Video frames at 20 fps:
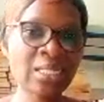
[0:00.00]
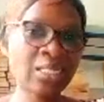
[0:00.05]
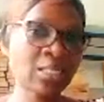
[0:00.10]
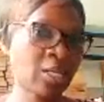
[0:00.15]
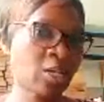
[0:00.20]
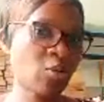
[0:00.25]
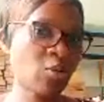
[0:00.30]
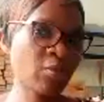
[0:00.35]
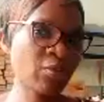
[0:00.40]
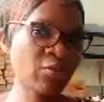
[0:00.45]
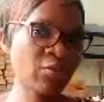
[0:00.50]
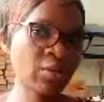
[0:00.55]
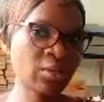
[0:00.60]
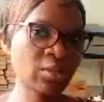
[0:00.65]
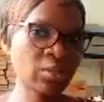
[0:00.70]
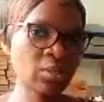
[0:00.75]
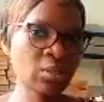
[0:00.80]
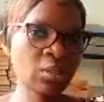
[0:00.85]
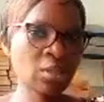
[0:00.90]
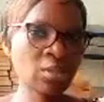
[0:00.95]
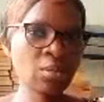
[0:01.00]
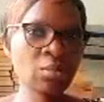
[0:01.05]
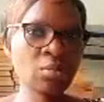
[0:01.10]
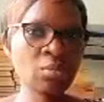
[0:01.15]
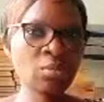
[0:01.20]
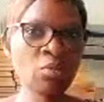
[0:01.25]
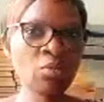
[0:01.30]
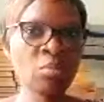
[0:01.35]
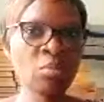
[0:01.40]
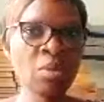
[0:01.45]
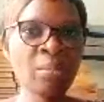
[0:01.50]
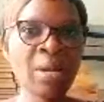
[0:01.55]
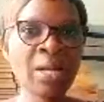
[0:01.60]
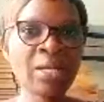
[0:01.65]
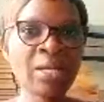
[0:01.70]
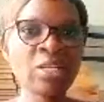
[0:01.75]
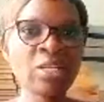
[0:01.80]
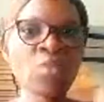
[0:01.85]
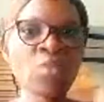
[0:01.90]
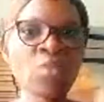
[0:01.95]
Remember, this one is arranged
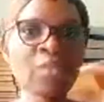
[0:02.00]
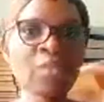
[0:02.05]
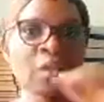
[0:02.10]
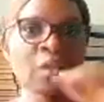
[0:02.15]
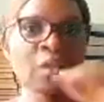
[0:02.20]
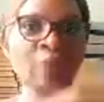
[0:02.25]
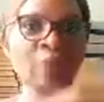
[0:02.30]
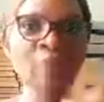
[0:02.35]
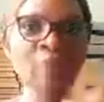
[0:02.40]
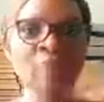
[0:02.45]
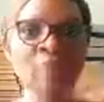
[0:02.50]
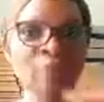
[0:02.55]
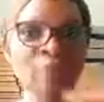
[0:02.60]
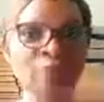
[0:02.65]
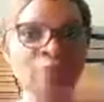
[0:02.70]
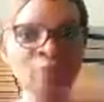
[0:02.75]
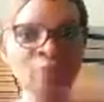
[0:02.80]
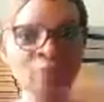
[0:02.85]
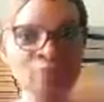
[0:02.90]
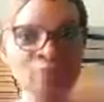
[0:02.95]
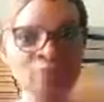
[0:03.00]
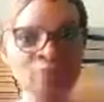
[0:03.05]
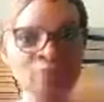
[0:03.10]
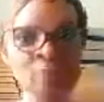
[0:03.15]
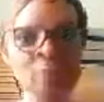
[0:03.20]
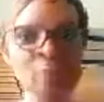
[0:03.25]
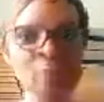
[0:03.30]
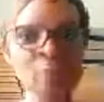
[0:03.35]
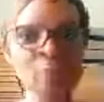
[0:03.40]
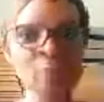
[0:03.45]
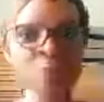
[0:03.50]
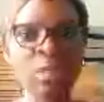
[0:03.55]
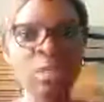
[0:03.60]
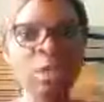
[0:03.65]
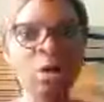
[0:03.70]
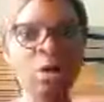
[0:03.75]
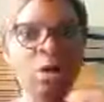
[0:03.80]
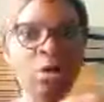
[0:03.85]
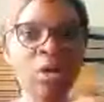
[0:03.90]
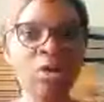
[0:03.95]
according to the order of priority.
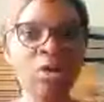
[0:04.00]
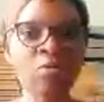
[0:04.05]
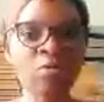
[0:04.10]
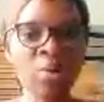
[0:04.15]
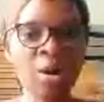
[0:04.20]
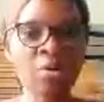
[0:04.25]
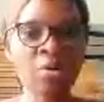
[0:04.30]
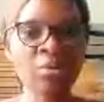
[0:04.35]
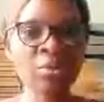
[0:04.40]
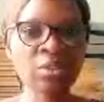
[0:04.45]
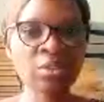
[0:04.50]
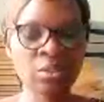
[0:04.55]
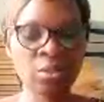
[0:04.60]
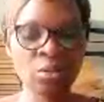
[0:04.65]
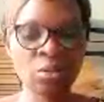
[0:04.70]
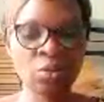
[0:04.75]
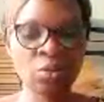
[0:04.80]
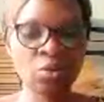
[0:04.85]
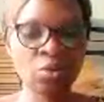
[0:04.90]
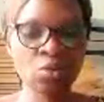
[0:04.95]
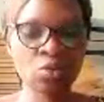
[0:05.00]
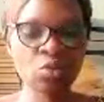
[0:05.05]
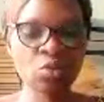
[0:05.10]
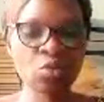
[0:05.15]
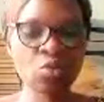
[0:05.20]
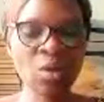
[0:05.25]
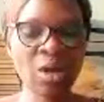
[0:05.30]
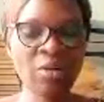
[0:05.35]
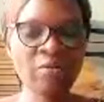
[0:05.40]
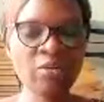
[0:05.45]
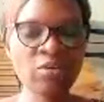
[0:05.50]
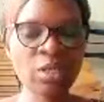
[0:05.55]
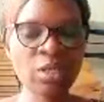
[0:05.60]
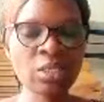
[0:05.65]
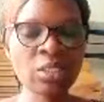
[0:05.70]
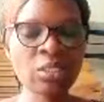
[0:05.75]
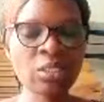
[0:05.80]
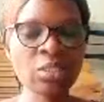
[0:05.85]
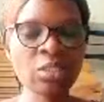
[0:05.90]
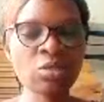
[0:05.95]
So you have education, you have
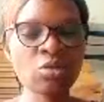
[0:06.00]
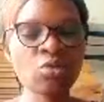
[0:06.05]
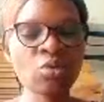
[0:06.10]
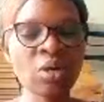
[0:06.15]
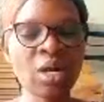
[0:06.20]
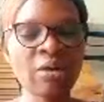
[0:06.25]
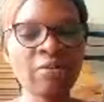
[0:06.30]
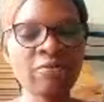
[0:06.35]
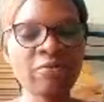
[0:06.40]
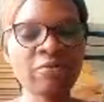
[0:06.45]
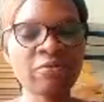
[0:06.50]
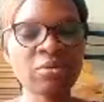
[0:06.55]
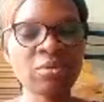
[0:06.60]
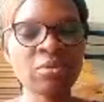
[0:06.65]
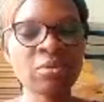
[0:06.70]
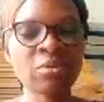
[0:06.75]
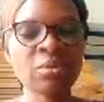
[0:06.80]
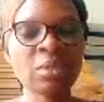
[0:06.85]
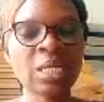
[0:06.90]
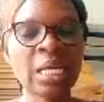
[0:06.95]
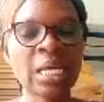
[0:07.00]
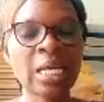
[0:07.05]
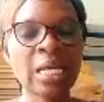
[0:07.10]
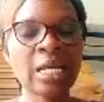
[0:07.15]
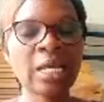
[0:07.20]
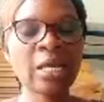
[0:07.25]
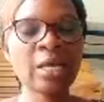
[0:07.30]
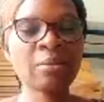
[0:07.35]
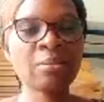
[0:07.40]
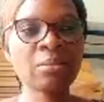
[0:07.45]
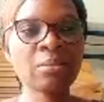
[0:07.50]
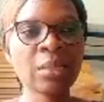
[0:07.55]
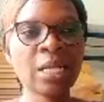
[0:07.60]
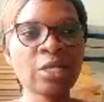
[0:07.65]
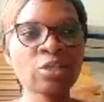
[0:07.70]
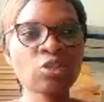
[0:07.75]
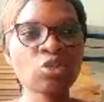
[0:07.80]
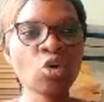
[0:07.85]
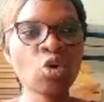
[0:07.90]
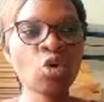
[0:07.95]
a job,
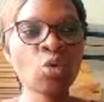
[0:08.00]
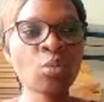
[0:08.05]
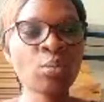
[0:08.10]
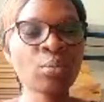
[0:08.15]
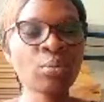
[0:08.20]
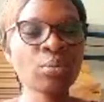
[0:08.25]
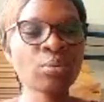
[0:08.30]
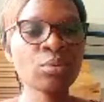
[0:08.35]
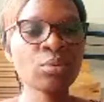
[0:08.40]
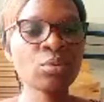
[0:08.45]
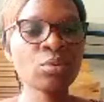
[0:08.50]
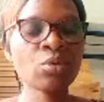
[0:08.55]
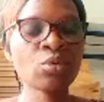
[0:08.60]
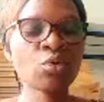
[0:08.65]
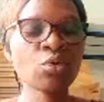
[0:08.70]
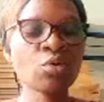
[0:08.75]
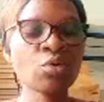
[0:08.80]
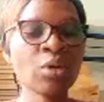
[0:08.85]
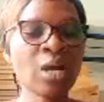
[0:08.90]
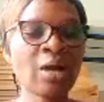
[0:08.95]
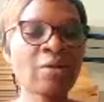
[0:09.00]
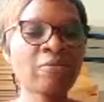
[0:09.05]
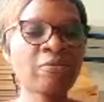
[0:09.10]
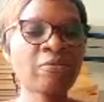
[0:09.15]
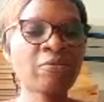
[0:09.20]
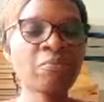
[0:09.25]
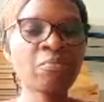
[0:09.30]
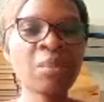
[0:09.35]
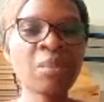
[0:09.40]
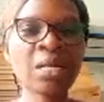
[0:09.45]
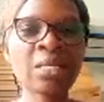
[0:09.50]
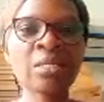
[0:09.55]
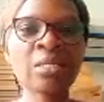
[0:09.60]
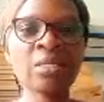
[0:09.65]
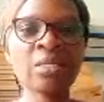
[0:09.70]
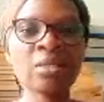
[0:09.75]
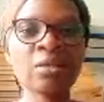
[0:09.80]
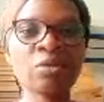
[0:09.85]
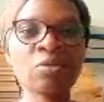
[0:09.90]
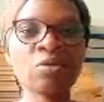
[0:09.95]
you have money, you
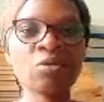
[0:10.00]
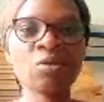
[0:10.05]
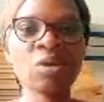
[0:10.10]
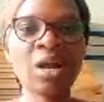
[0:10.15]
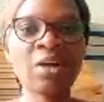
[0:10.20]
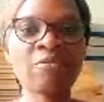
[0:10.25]
have marriage